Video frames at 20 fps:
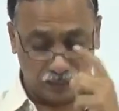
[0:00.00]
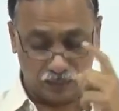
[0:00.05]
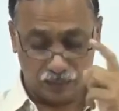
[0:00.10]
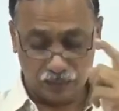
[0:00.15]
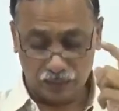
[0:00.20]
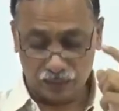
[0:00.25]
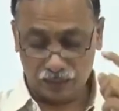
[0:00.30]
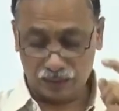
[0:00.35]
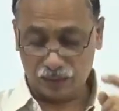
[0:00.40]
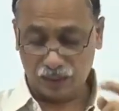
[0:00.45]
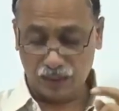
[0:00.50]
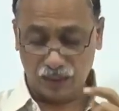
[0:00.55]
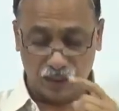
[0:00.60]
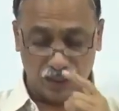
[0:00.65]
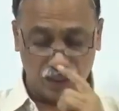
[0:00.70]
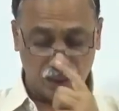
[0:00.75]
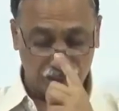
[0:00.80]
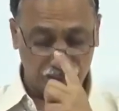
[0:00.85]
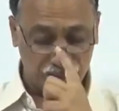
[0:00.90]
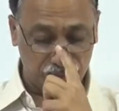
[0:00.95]
the
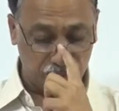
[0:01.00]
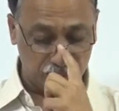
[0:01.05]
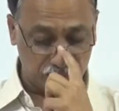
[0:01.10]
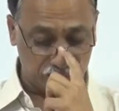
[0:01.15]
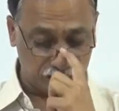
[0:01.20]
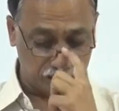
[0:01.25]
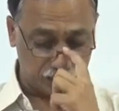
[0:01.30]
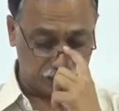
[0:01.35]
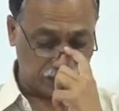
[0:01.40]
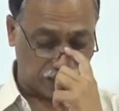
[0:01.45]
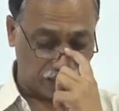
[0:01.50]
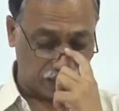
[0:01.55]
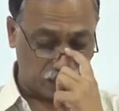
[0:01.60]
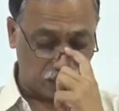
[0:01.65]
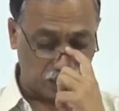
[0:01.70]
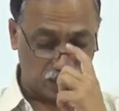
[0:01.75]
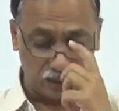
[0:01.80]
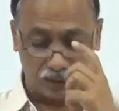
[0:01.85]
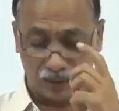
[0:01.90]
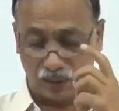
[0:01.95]
study of this
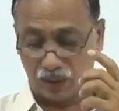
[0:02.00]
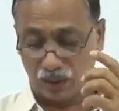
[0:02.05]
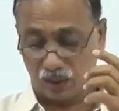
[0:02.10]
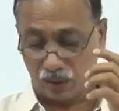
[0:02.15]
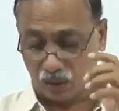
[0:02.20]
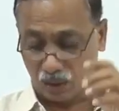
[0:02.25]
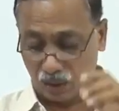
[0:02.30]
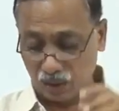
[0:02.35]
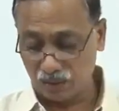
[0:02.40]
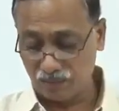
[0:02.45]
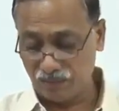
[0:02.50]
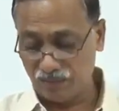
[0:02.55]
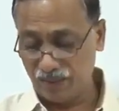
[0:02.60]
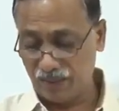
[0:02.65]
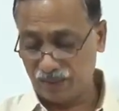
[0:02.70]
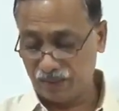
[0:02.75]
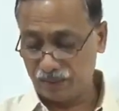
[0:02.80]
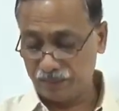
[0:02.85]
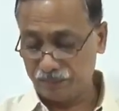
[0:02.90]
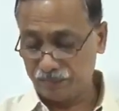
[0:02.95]
psychological
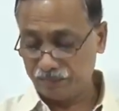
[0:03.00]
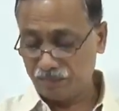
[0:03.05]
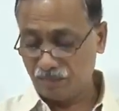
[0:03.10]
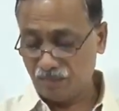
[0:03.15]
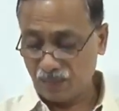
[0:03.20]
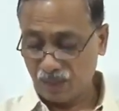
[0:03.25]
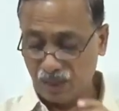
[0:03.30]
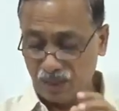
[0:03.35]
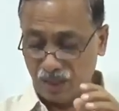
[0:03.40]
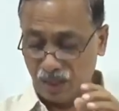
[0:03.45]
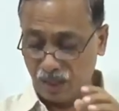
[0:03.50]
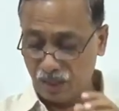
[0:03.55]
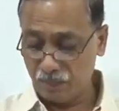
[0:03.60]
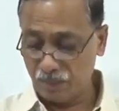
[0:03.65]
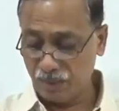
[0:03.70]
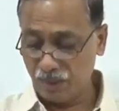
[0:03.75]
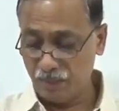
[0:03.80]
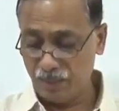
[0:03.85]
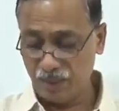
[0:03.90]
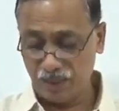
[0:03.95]
conflict in the
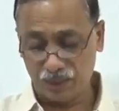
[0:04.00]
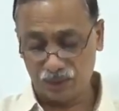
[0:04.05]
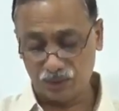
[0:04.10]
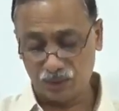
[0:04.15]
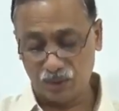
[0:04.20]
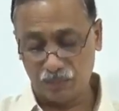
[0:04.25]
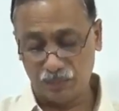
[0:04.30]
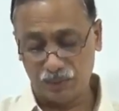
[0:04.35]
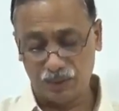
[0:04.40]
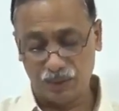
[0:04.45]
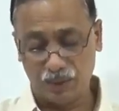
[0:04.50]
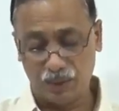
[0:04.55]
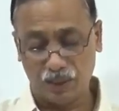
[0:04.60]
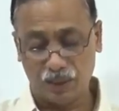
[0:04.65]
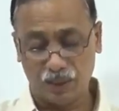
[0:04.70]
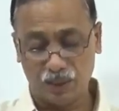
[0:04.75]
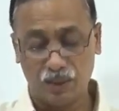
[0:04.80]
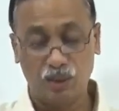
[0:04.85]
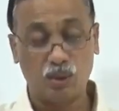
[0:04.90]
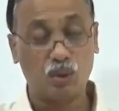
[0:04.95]
implementation of budgetary
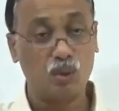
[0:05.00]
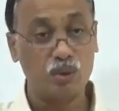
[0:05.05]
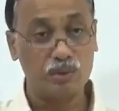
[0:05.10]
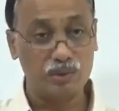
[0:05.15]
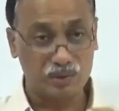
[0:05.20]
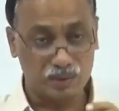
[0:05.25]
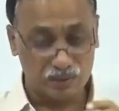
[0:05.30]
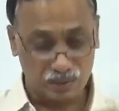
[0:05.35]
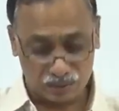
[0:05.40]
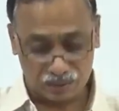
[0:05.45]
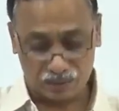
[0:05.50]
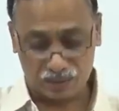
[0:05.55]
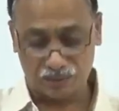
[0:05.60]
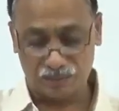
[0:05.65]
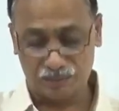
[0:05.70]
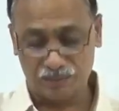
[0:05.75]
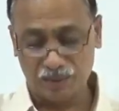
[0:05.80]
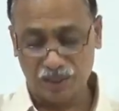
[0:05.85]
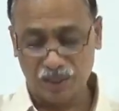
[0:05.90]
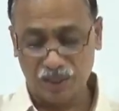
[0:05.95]
control
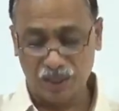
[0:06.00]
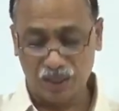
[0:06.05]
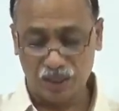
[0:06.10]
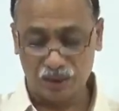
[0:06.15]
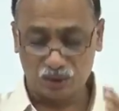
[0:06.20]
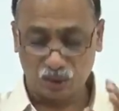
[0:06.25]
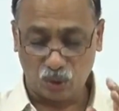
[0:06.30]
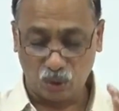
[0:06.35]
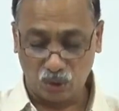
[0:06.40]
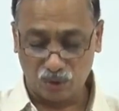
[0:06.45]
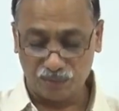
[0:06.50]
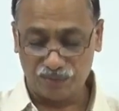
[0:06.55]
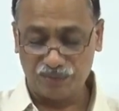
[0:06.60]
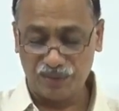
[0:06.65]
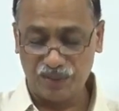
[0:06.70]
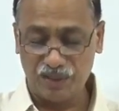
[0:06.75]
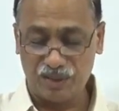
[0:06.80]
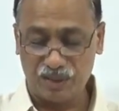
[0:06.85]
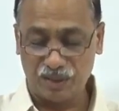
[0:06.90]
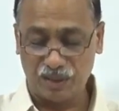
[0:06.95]
system is
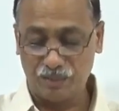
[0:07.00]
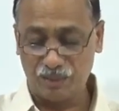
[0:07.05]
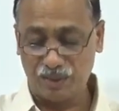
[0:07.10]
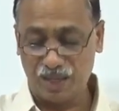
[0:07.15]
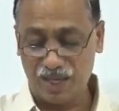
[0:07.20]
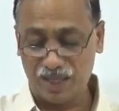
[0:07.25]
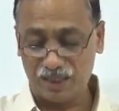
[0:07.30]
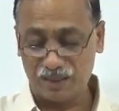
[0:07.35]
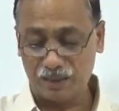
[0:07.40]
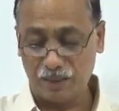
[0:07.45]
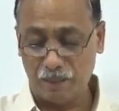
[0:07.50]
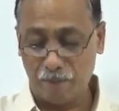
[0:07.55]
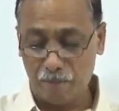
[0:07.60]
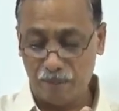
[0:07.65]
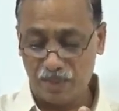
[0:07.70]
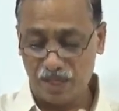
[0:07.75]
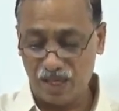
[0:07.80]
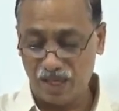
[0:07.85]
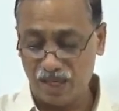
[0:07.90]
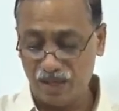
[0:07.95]
often termed as
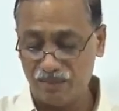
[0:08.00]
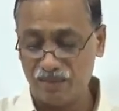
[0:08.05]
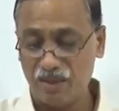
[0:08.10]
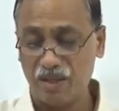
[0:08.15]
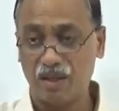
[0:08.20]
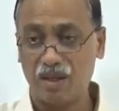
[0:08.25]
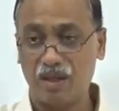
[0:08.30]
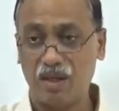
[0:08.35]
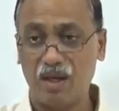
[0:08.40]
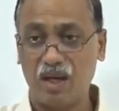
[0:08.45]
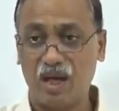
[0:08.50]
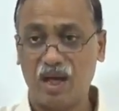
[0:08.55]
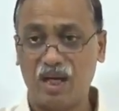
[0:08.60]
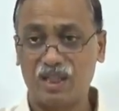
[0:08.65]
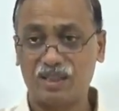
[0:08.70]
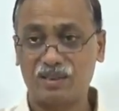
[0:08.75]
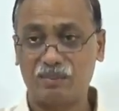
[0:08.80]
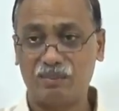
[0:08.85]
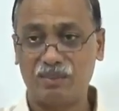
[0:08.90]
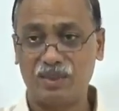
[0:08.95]
behavioral
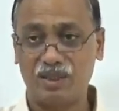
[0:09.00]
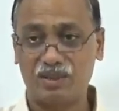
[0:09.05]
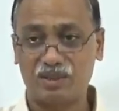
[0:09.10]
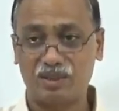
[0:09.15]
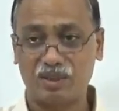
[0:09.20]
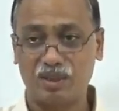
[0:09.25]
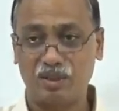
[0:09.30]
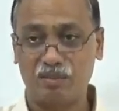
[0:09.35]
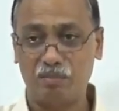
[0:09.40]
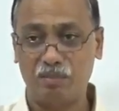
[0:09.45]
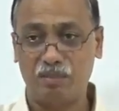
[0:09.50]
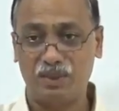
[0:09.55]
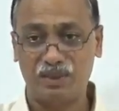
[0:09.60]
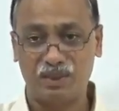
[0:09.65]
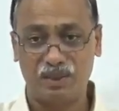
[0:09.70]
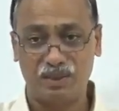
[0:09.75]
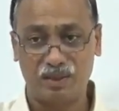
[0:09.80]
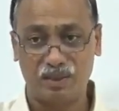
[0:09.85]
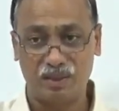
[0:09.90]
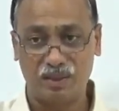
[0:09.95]
aspects of
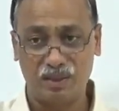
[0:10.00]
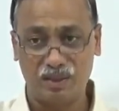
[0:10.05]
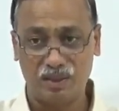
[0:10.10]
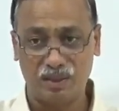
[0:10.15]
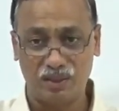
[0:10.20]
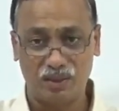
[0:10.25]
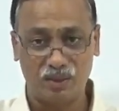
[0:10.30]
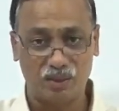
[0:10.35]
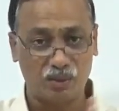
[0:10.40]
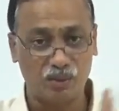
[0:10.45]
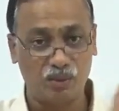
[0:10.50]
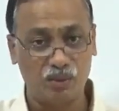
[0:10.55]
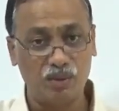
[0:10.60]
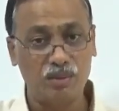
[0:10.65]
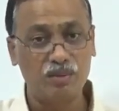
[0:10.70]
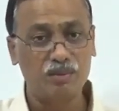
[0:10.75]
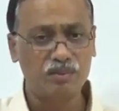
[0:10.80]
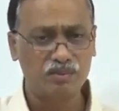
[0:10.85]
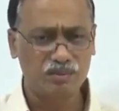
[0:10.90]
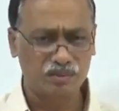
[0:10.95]
budgetary control.
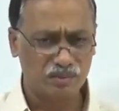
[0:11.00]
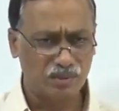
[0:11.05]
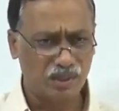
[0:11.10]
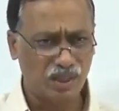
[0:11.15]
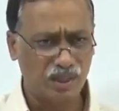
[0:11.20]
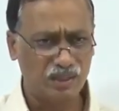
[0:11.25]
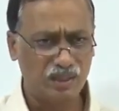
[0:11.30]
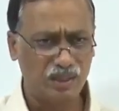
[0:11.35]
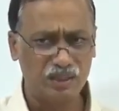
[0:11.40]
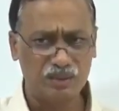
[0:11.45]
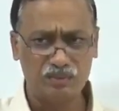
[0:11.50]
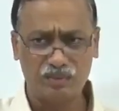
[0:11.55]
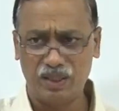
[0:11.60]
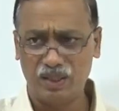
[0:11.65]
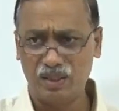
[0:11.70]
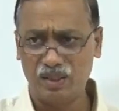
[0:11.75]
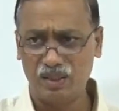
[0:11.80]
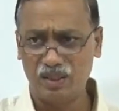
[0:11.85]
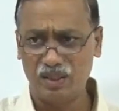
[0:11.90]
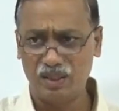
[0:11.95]
I think it's
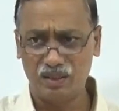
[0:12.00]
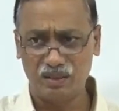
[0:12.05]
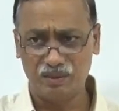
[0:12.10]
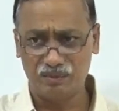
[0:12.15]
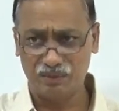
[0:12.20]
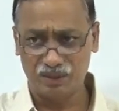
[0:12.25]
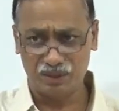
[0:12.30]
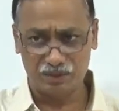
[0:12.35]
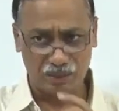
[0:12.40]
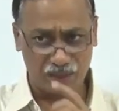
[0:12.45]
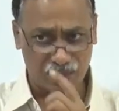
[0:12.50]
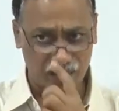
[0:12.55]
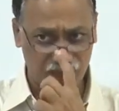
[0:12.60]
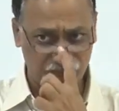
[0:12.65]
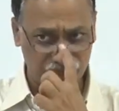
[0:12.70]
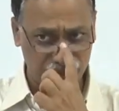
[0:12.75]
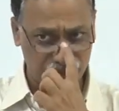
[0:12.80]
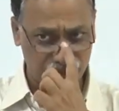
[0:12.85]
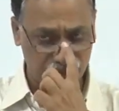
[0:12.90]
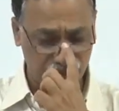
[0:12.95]
very clear in the first
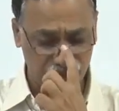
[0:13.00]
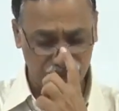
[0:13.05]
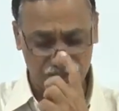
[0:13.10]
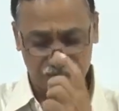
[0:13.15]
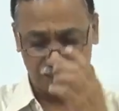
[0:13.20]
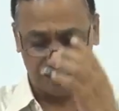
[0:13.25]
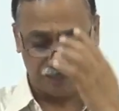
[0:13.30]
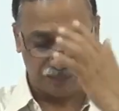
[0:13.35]
paragraph itself.